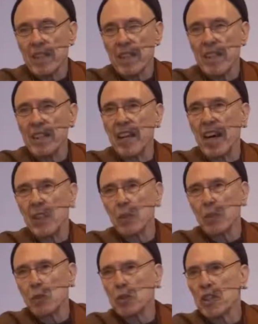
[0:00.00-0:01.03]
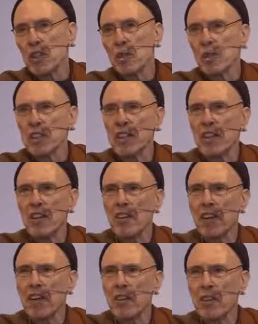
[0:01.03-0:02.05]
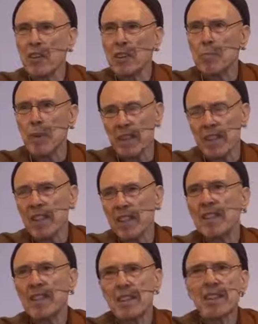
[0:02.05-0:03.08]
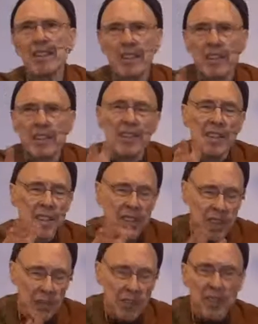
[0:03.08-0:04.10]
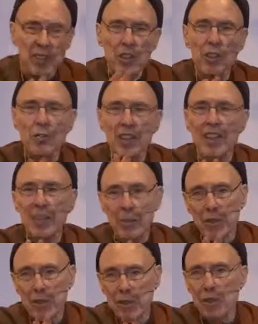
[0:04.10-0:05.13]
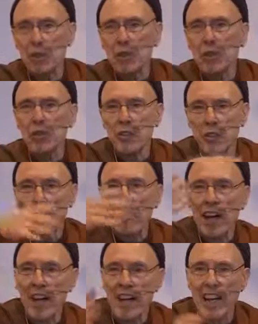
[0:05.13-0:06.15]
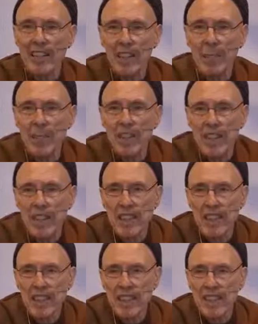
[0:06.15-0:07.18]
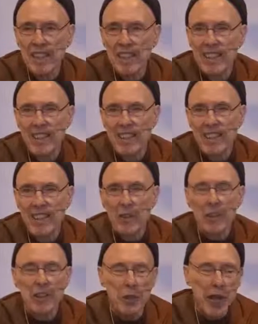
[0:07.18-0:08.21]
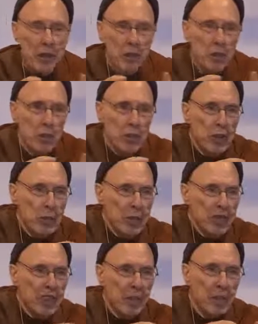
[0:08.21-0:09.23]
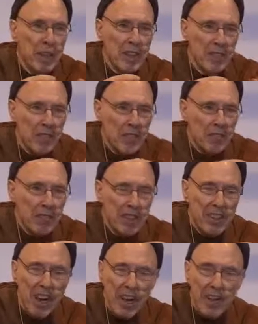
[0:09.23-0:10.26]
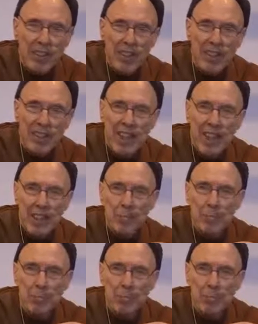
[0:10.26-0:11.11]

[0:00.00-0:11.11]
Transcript: And Anuruddha was another elder, but I would assume that he was junior to Mahakassapa. And also Anuruddha was somewhat of a retiring type,